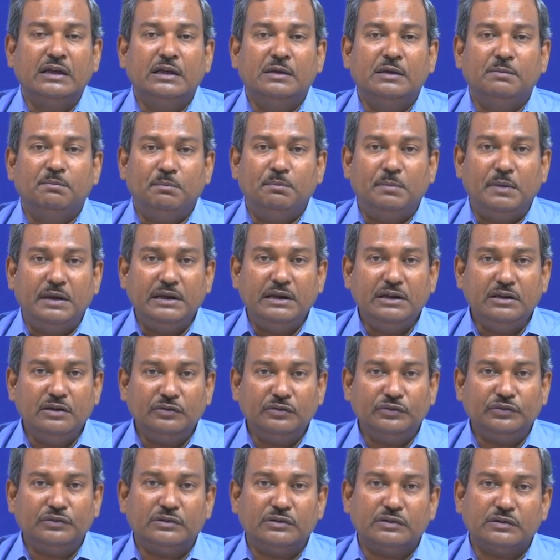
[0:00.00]
Many
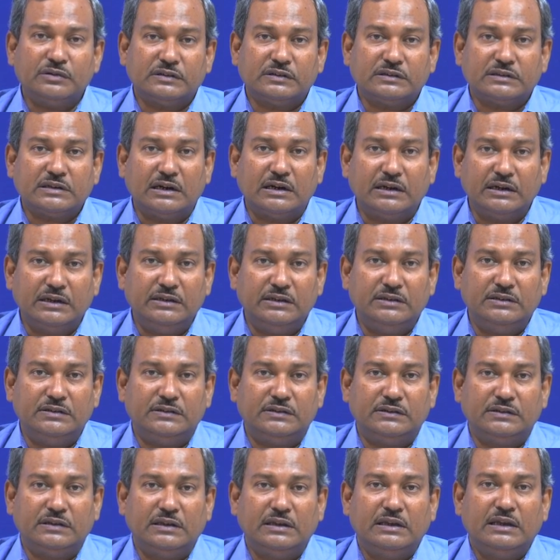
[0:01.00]
of our
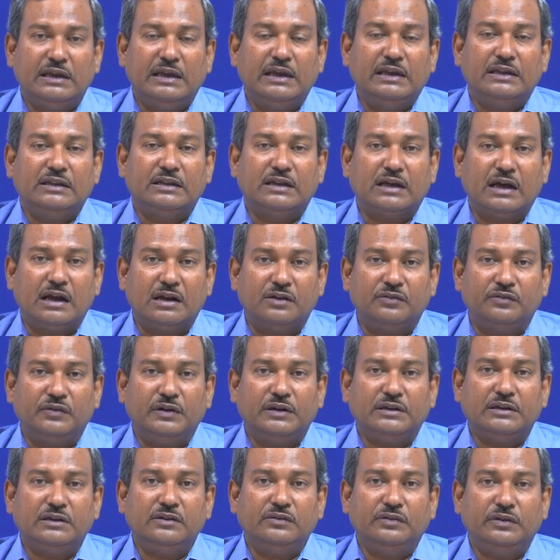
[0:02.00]
studies in
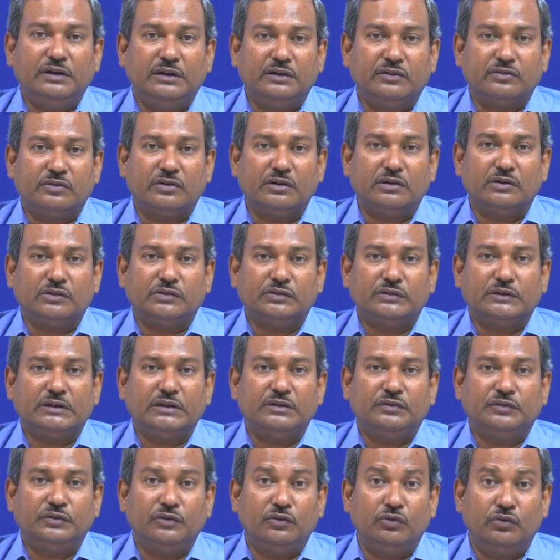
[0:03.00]
convective heat transfer,
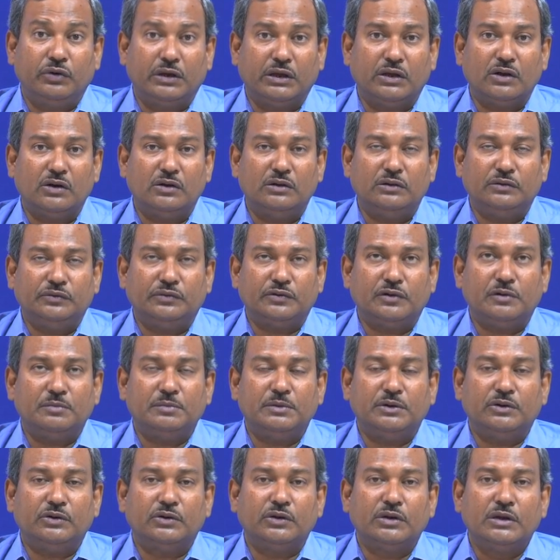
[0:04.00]
if you recall from
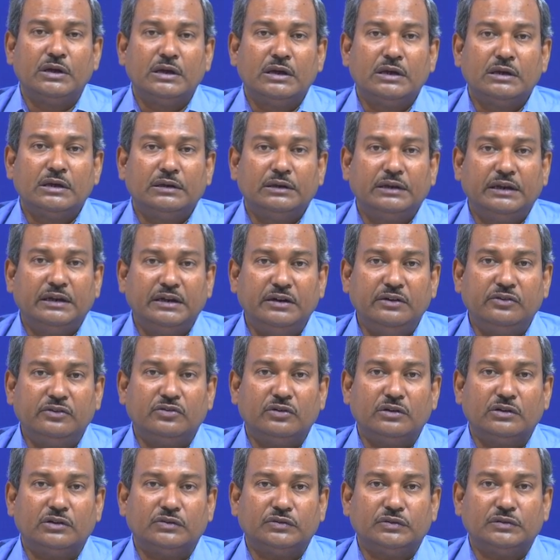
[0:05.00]
your heat
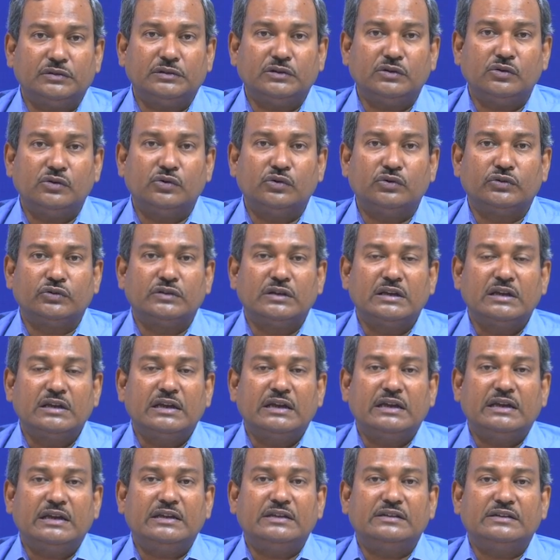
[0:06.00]
transfer course,
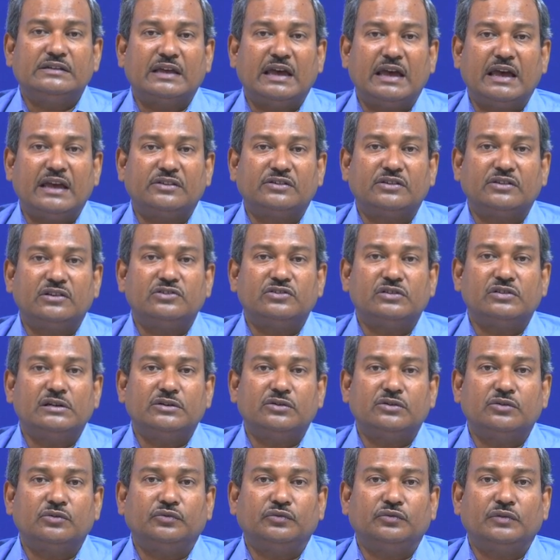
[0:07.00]
is essentially
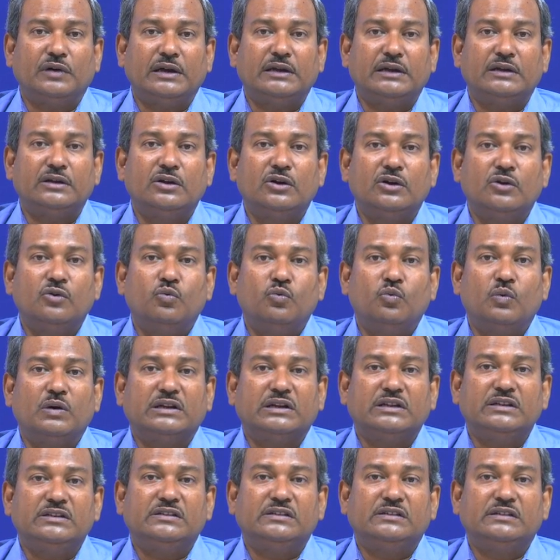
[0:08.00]
to find what
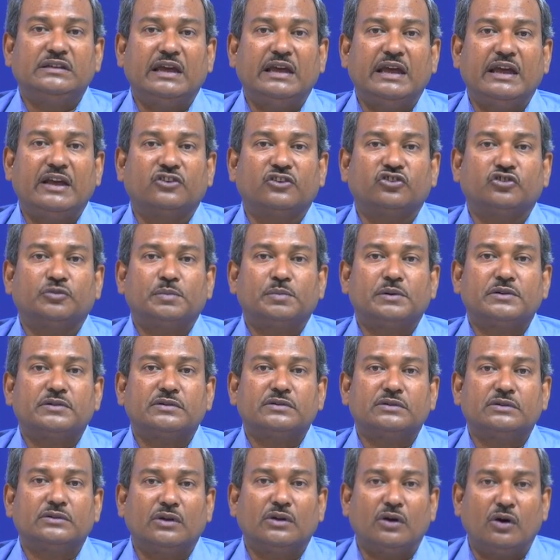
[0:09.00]
is the
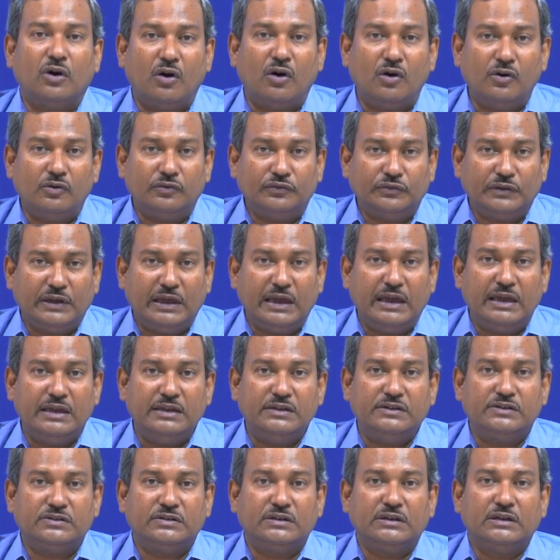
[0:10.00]
expression of
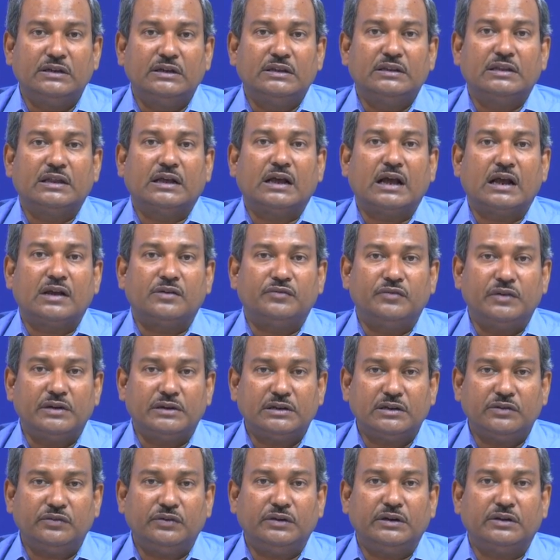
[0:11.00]
H, the
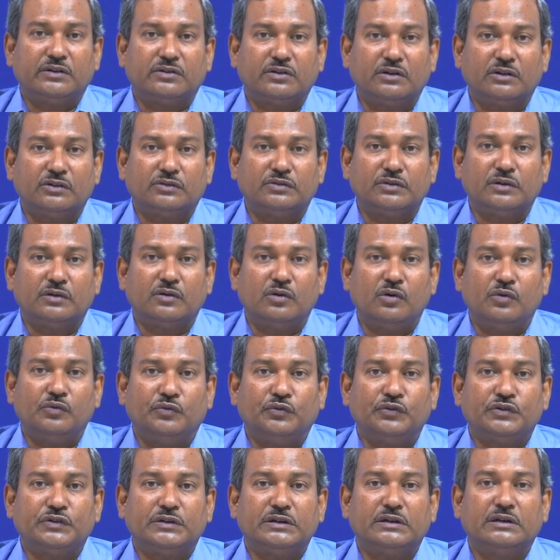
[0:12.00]
convective heat transfer
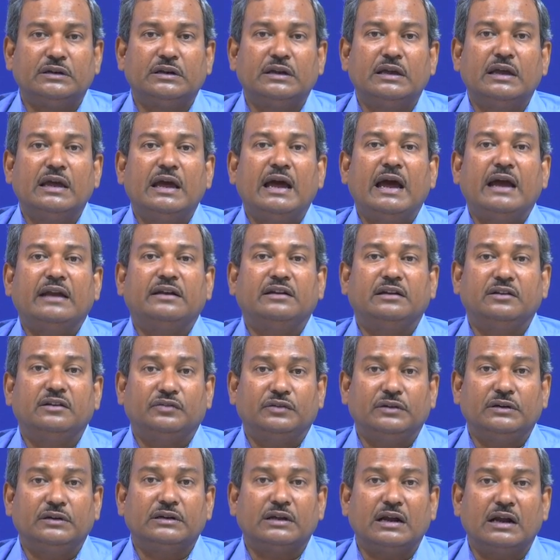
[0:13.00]
coefficient, at
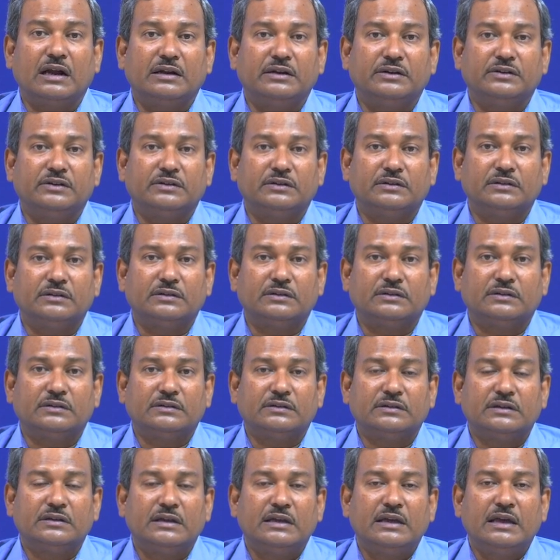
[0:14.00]
different conditions.
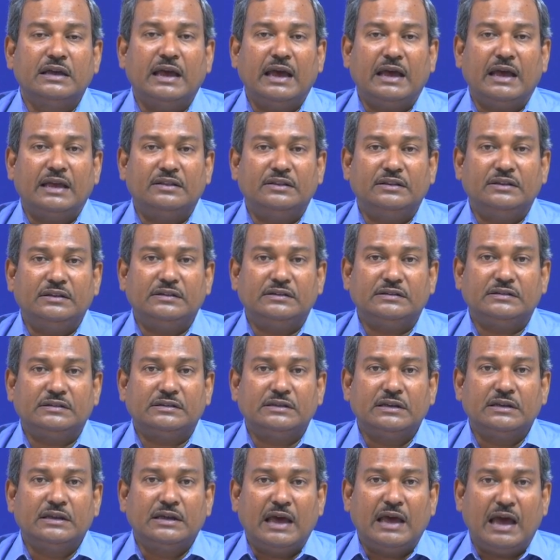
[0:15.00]
And this
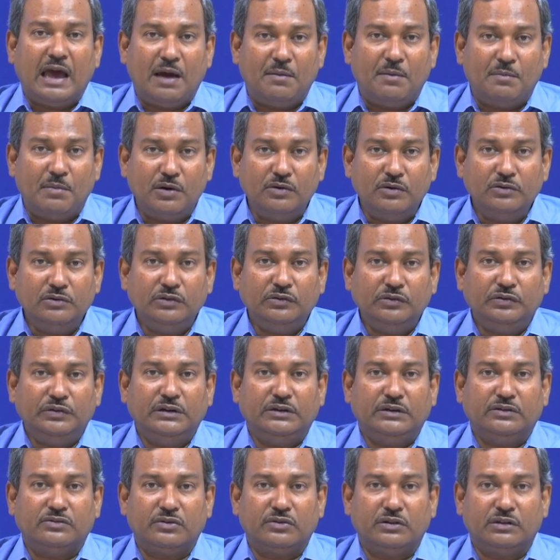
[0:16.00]
amount of
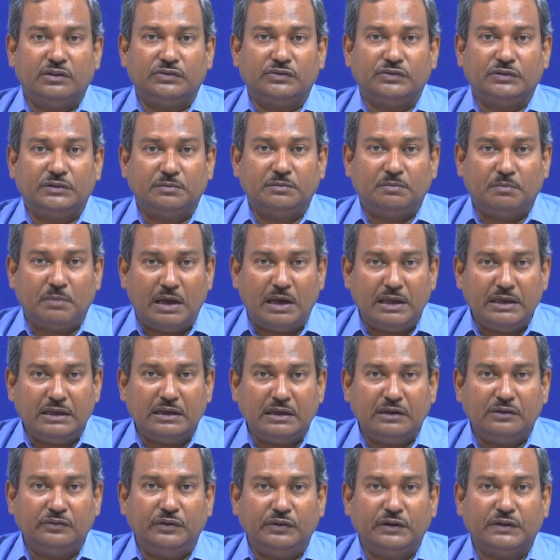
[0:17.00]
heat transfer by
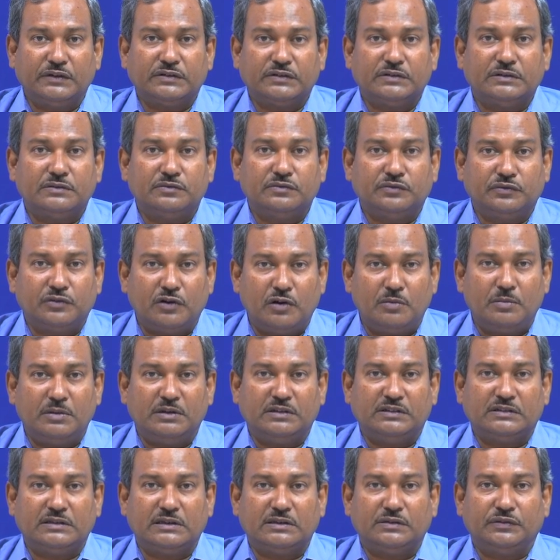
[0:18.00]
convection from a
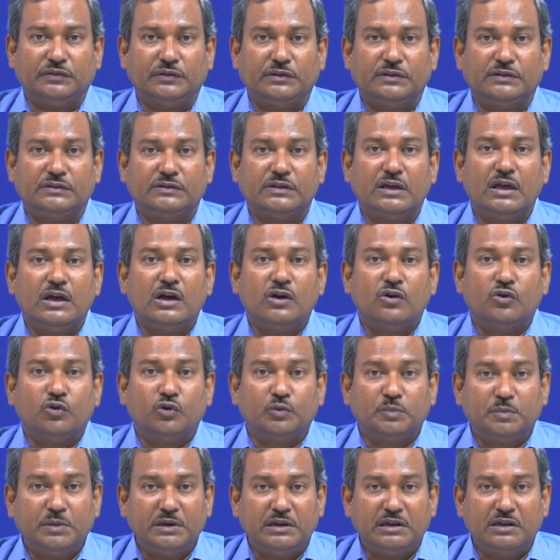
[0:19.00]
surface would
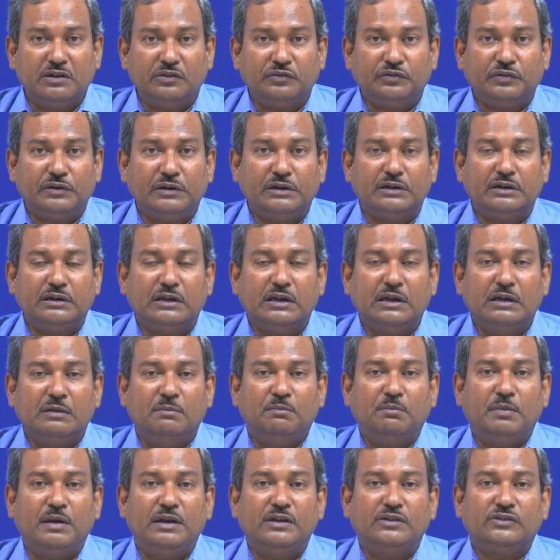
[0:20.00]
be different
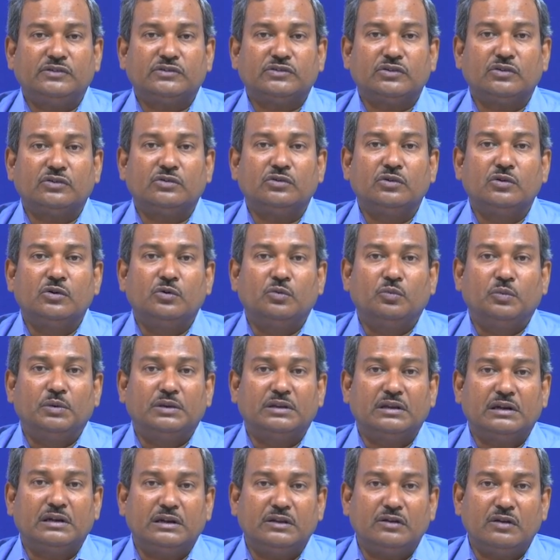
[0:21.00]
based on
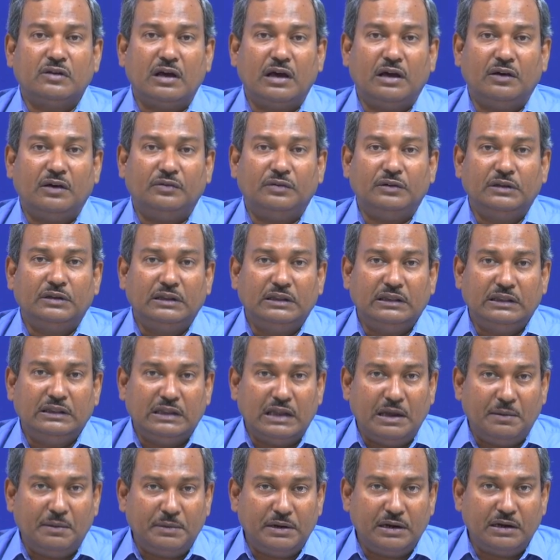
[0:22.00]
whether you have
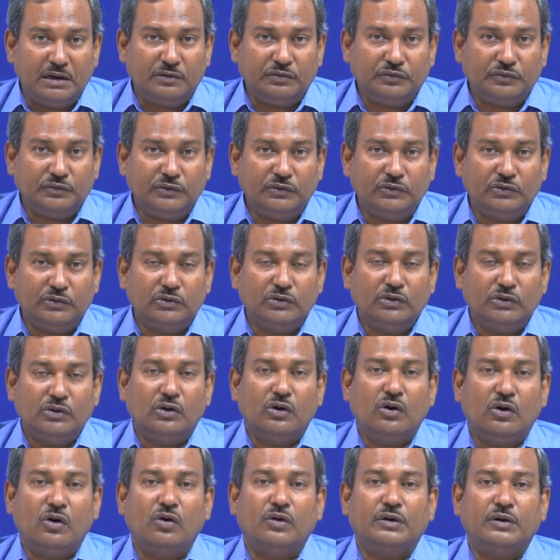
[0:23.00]
laminar flow
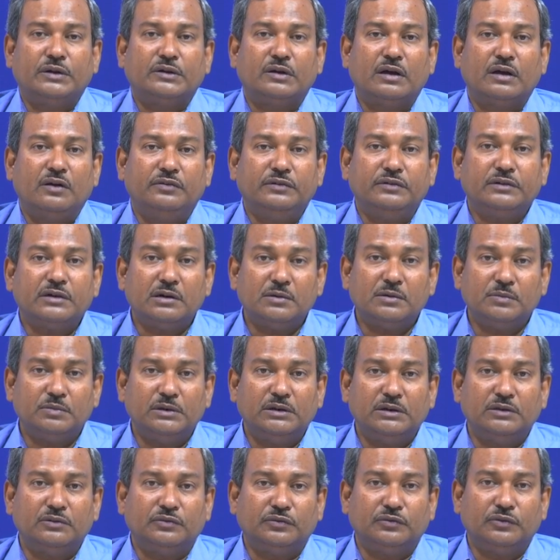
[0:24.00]
or you have
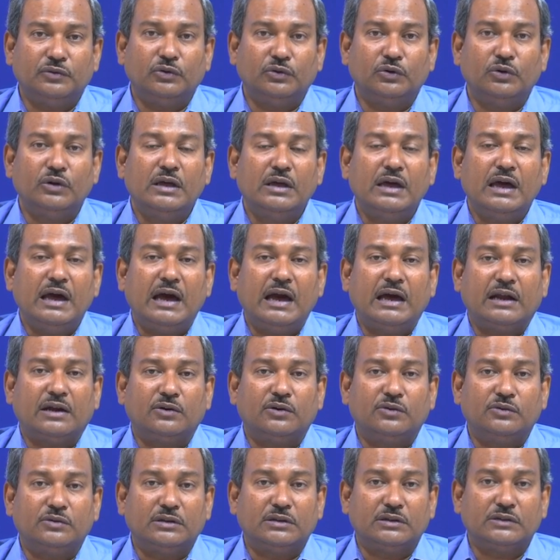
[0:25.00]
turbulent flow
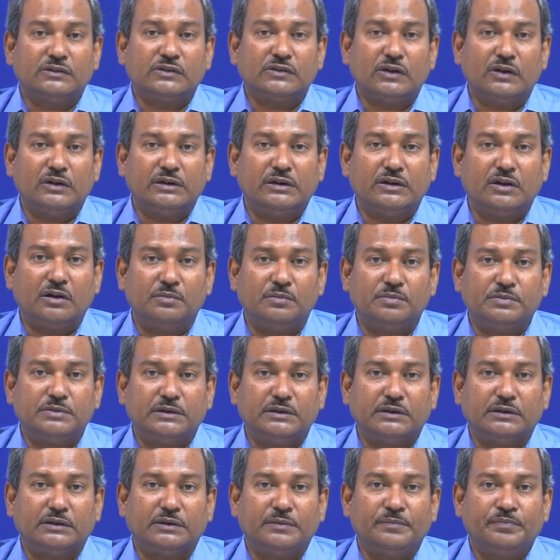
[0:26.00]
around the solid
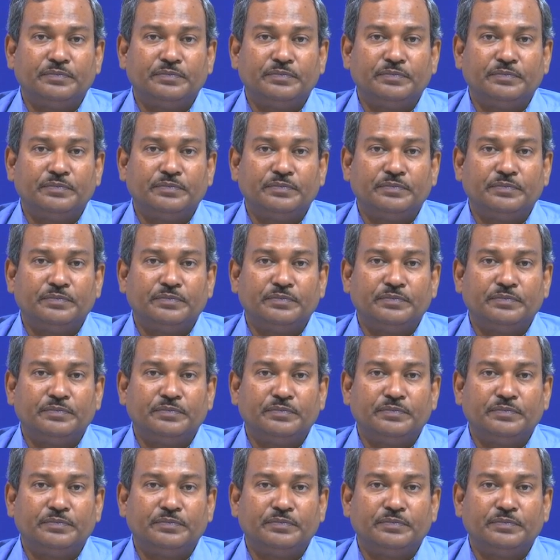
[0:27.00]
object.